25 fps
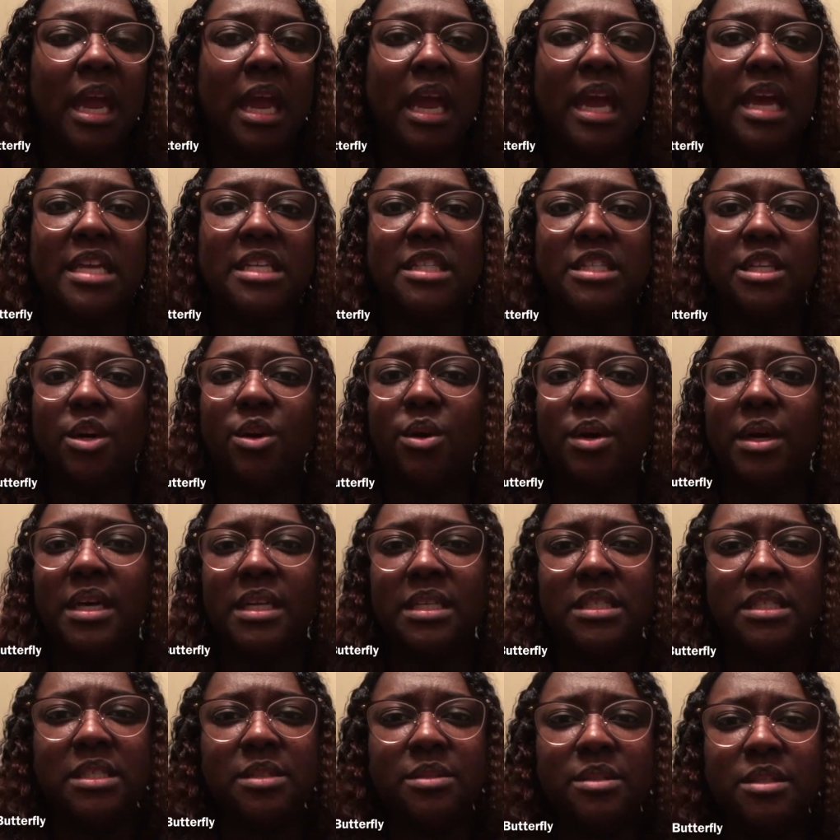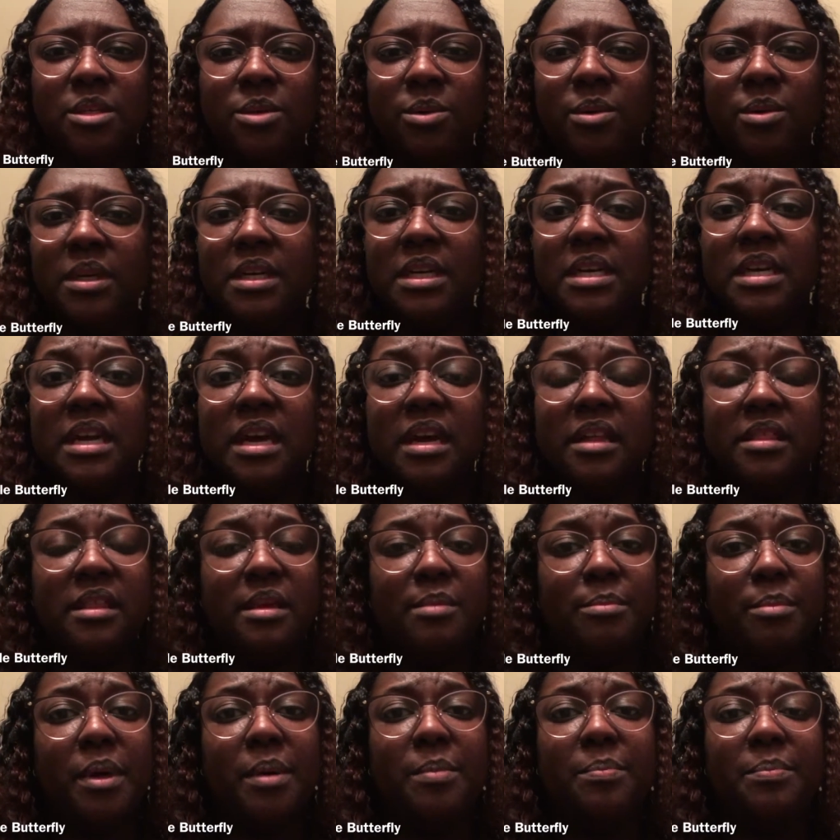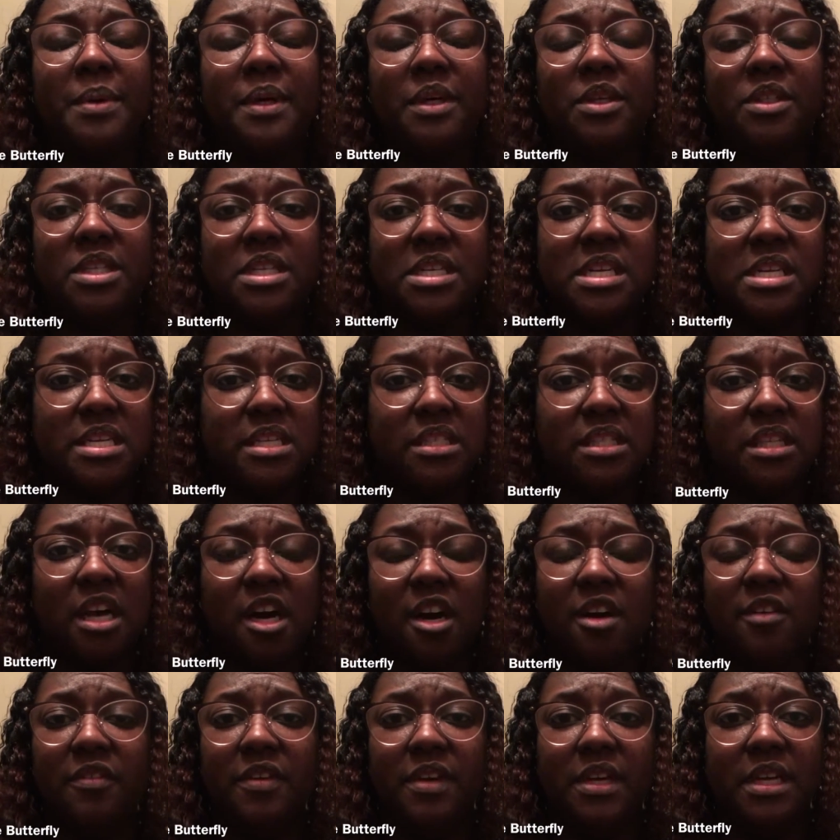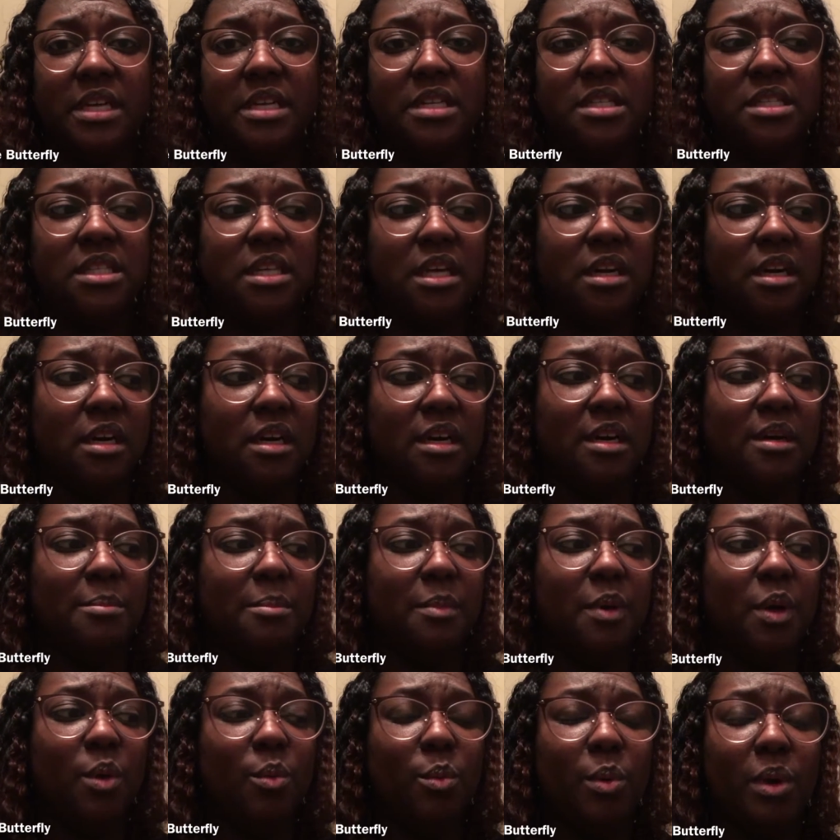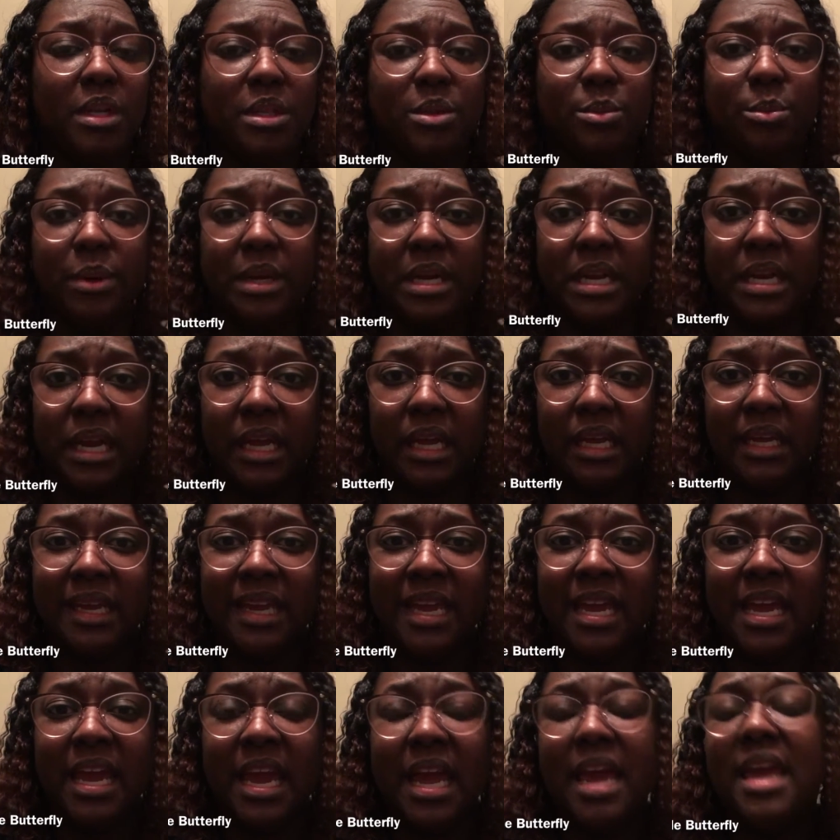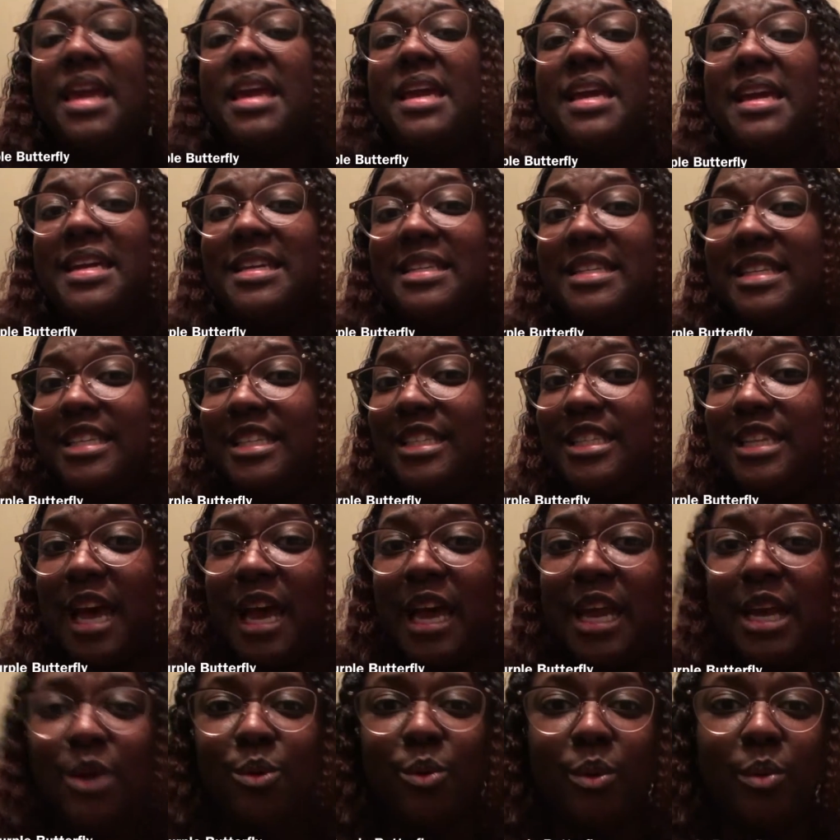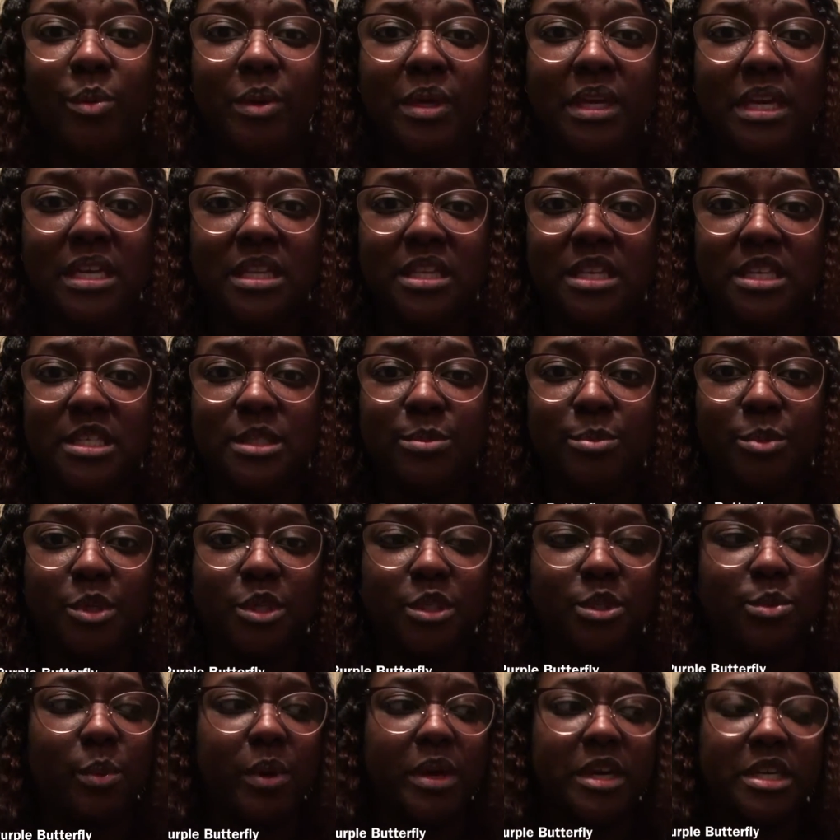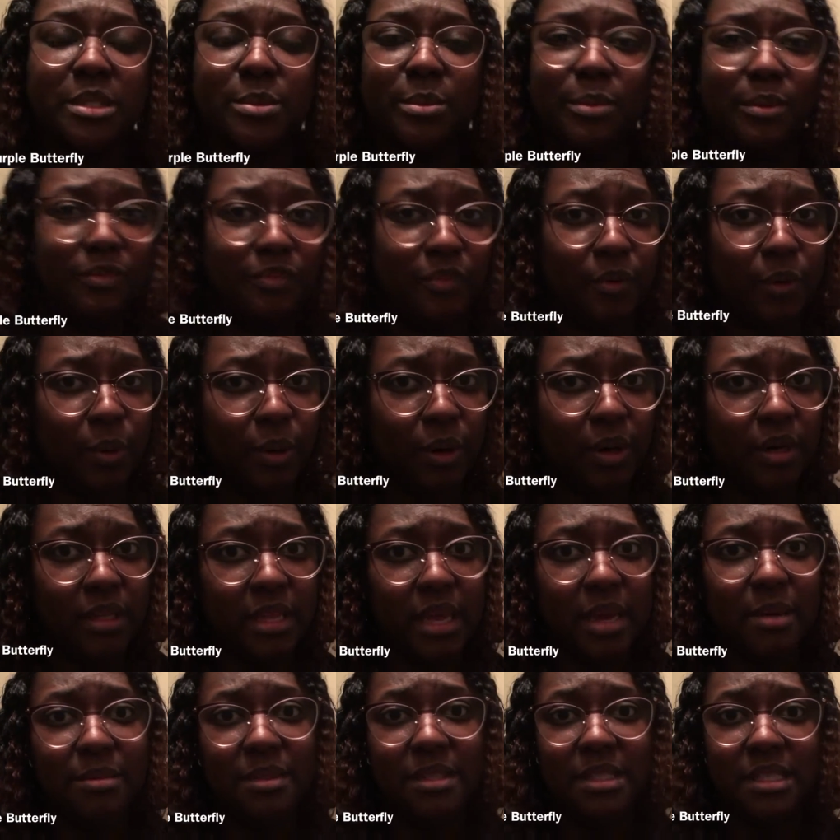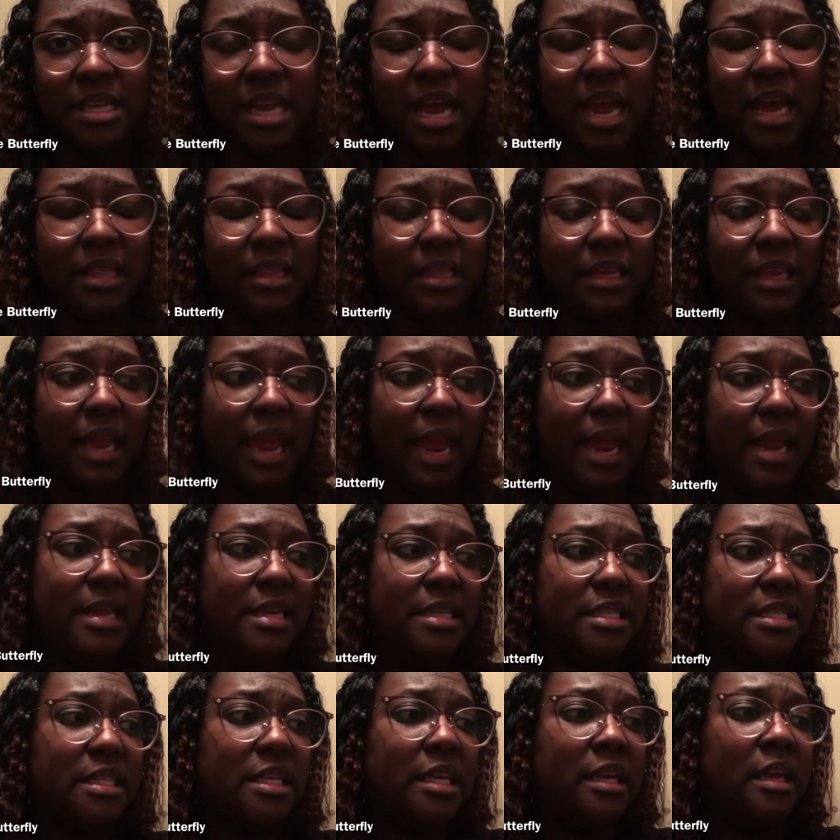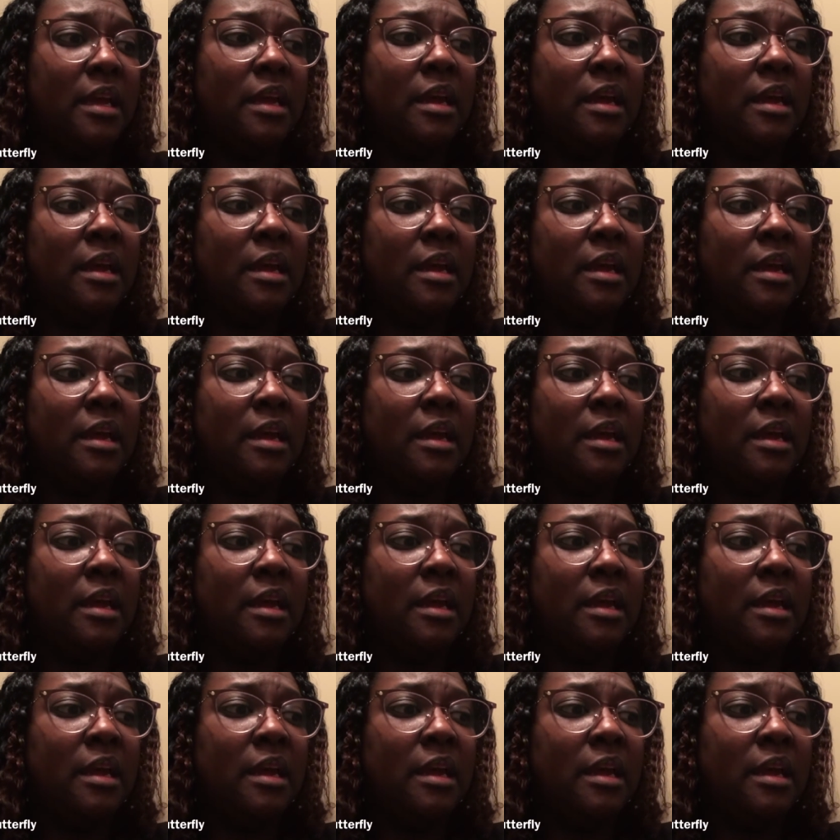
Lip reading: and so it's doing nothing but building his confidence with reading, and he gets excited when we get these books, whereas before that was not the case.